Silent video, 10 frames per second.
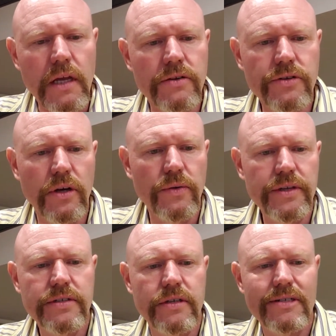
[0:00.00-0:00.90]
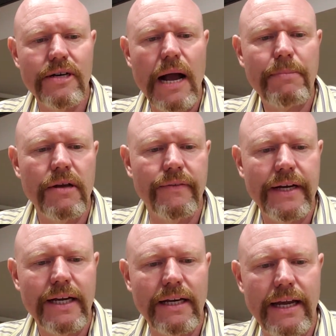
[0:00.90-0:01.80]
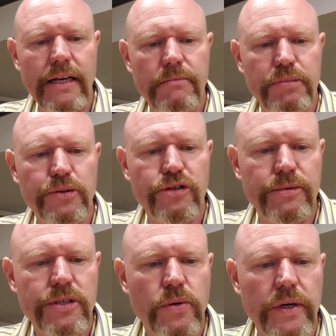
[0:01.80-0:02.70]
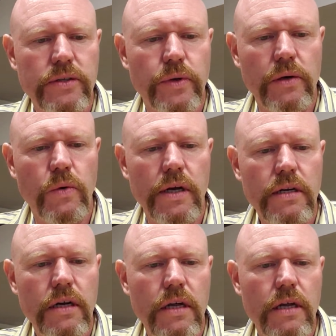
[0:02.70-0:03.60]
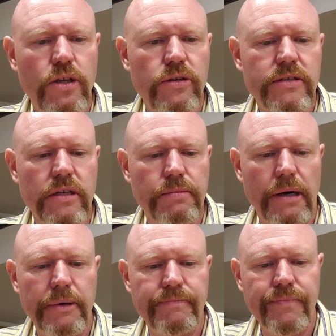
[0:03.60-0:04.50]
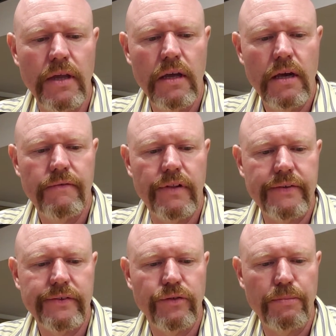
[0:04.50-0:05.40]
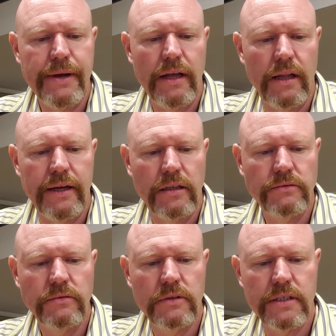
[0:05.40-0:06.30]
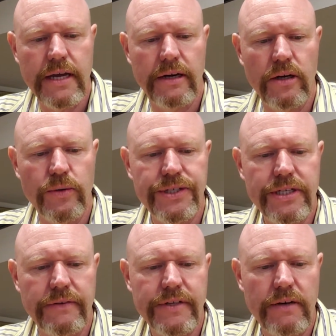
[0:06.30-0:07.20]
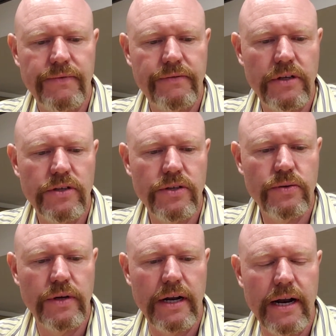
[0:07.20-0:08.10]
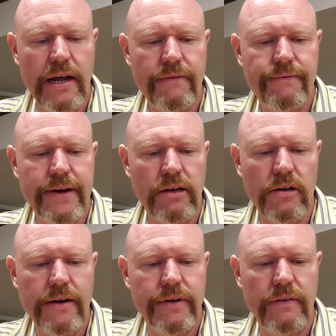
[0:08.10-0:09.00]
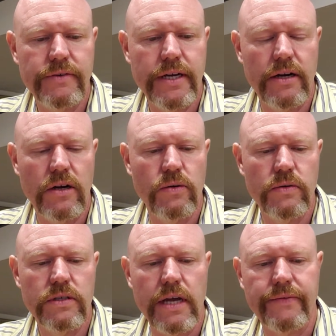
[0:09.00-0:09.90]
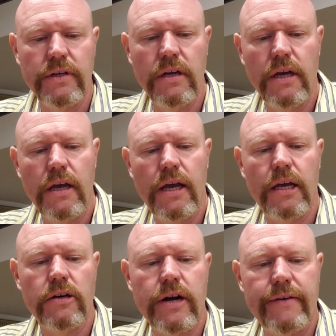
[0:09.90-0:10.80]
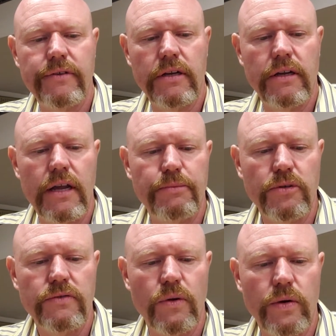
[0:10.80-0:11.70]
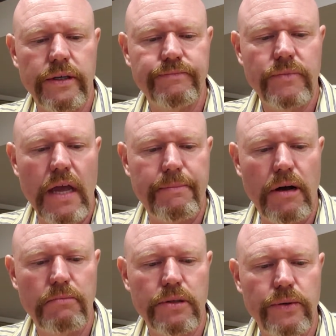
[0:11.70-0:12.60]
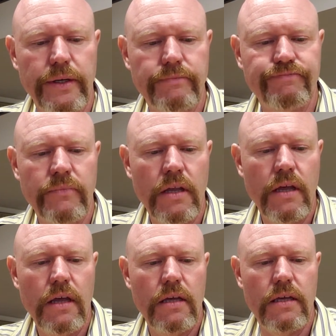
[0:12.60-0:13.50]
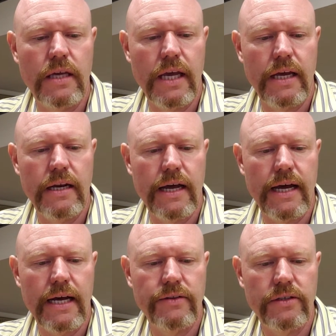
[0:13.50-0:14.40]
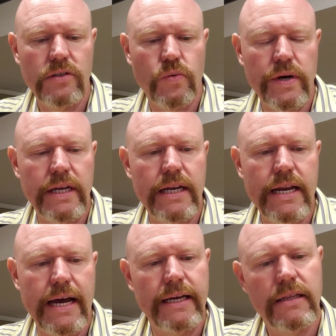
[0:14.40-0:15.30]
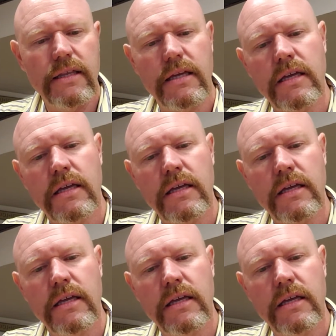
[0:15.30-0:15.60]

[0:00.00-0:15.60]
So this is Dropkavike Nate, Brewtubers 2021 Yeast Experiment. Flavorful Pale Ale. It's got an OG of 1052 and a final gravity of 1007. Handcrafted in Naples, Florida. Tap Out Brewing. He canned on the 29th.